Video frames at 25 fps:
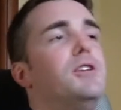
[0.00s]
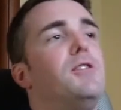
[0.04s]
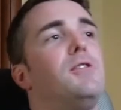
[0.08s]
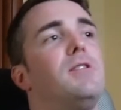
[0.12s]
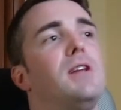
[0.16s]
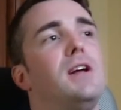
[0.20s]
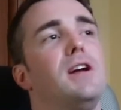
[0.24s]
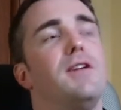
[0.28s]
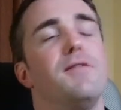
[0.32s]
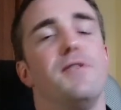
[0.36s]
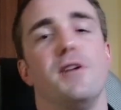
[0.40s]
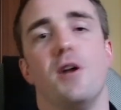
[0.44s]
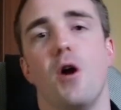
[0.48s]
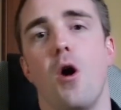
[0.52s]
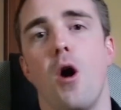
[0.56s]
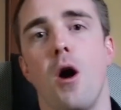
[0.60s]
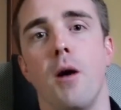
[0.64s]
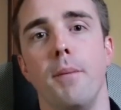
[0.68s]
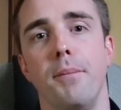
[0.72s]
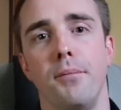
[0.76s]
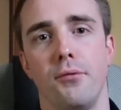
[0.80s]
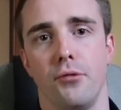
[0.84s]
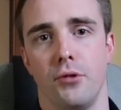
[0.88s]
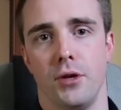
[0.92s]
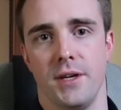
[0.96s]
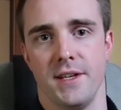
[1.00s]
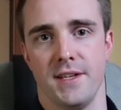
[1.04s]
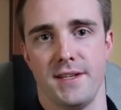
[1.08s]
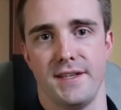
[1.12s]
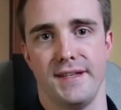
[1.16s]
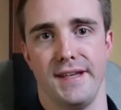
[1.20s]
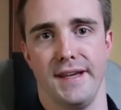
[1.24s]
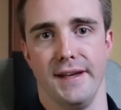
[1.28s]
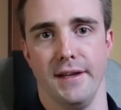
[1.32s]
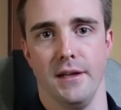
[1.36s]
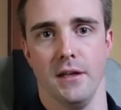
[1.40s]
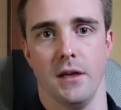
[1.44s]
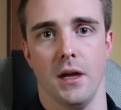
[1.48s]
You think of an opera
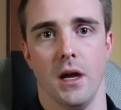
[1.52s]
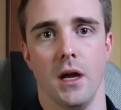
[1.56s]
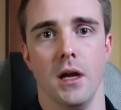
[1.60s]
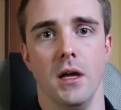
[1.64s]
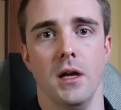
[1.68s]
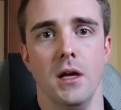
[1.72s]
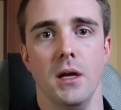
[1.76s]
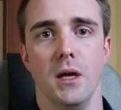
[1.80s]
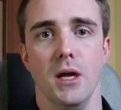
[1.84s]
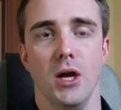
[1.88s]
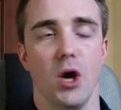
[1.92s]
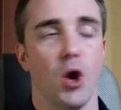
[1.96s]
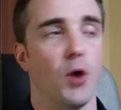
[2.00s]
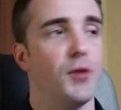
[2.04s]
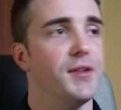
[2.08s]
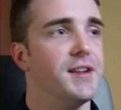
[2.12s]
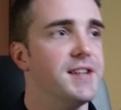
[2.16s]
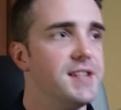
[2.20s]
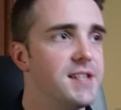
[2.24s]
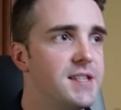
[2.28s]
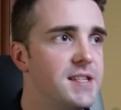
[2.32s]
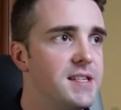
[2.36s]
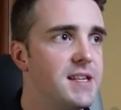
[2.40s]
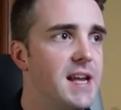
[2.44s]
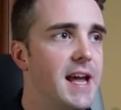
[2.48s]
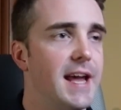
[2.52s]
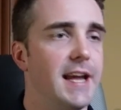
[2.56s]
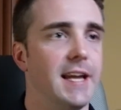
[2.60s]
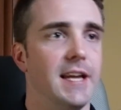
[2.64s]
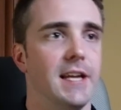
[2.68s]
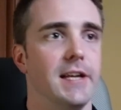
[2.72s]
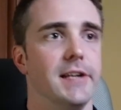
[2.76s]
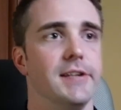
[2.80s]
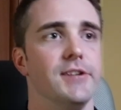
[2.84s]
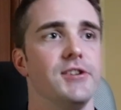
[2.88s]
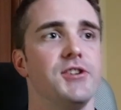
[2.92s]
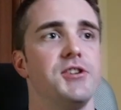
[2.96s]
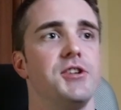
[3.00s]
singer on the
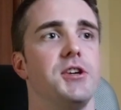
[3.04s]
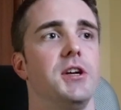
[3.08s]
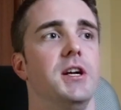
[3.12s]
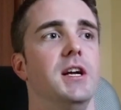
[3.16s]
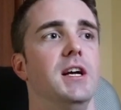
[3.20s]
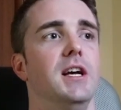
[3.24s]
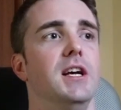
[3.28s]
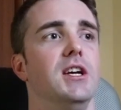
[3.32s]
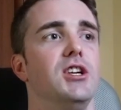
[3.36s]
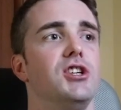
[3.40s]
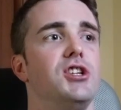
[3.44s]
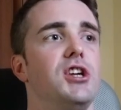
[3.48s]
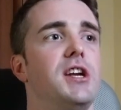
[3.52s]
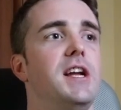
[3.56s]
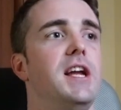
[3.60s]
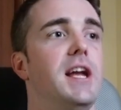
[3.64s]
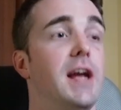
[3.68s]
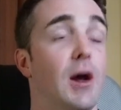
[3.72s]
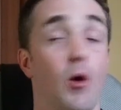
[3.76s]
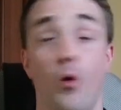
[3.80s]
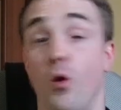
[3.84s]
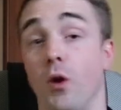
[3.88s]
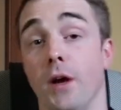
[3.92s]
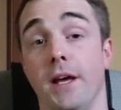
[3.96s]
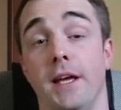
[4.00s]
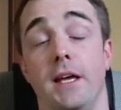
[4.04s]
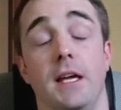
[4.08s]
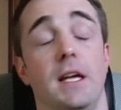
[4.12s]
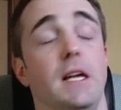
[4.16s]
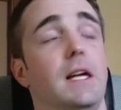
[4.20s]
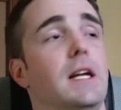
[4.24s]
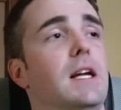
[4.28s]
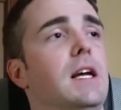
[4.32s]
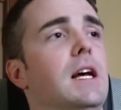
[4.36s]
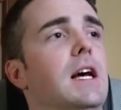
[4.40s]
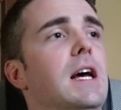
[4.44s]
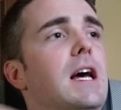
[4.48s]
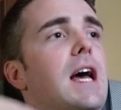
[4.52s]
stage. She or
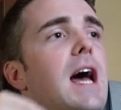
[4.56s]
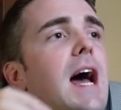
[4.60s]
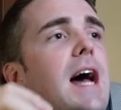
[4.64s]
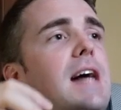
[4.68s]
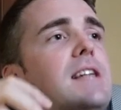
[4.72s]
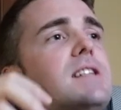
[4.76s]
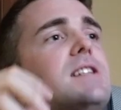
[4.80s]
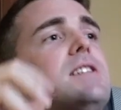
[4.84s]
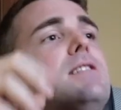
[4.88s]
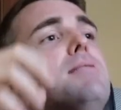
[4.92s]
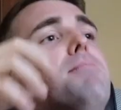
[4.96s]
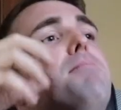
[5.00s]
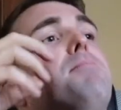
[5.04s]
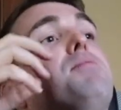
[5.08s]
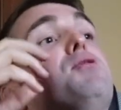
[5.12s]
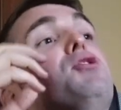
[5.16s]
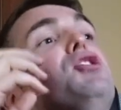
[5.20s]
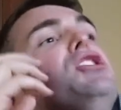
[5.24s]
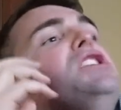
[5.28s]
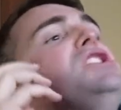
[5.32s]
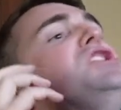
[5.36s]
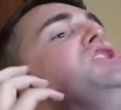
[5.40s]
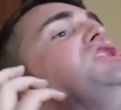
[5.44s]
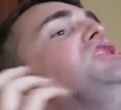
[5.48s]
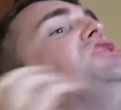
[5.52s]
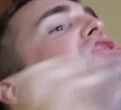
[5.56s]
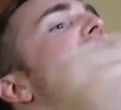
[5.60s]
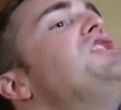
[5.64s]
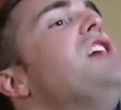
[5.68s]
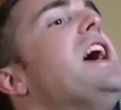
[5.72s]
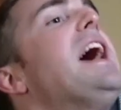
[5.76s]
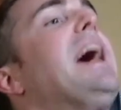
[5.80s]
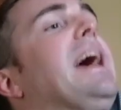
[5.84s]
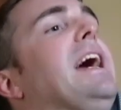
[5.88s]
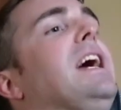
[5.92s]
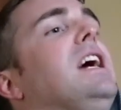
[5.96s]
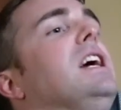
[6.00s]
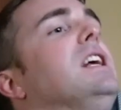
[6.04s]
he has to
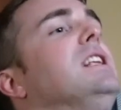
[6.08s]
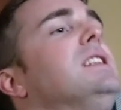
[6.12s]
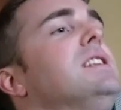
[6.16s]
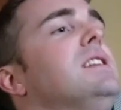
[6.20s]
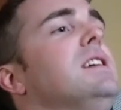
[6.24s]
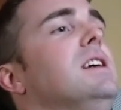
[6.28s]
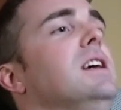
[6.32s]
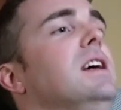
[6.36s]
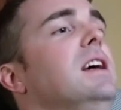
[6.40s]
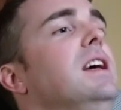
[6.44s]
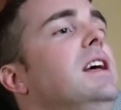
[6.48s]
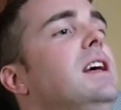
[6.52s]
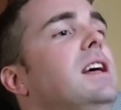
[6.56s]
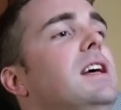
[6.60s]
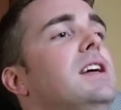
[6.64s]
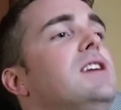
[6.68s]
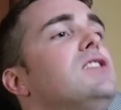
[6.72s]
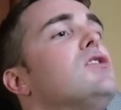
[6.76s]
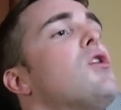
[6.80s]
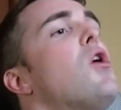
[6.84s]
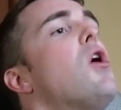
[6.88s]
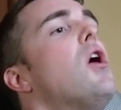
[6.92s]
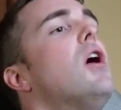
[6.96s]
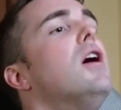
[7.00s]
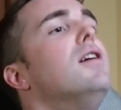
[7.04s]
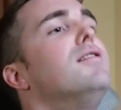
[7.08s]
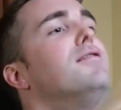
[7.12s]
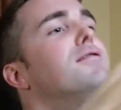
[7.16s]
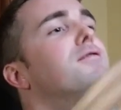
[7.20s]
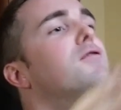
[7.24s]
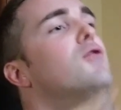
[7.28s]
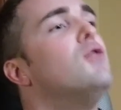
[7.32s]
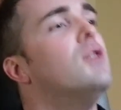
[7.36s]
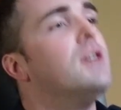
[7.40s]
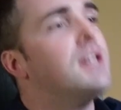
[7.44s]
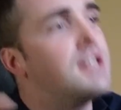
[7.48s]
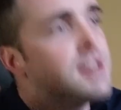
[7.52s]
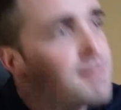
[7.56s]
project his or her
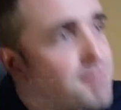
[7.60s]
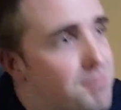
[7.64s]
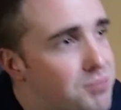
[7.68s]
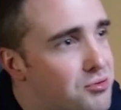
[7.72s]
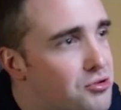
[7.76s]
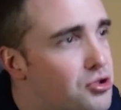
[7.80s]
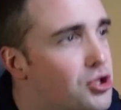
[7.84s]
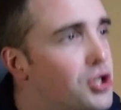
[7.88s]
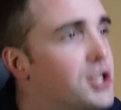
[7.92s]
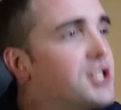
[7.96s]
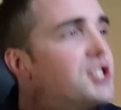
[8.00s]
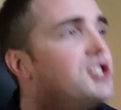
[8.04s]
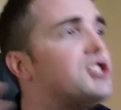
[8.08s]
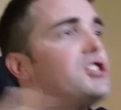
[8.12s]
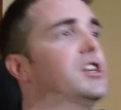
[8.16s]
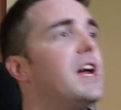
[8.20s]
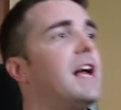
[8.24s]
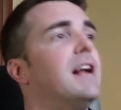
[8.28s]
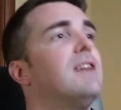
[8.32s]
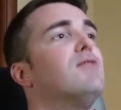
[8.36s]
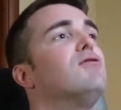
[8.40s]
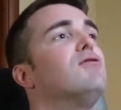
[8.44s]
voice, project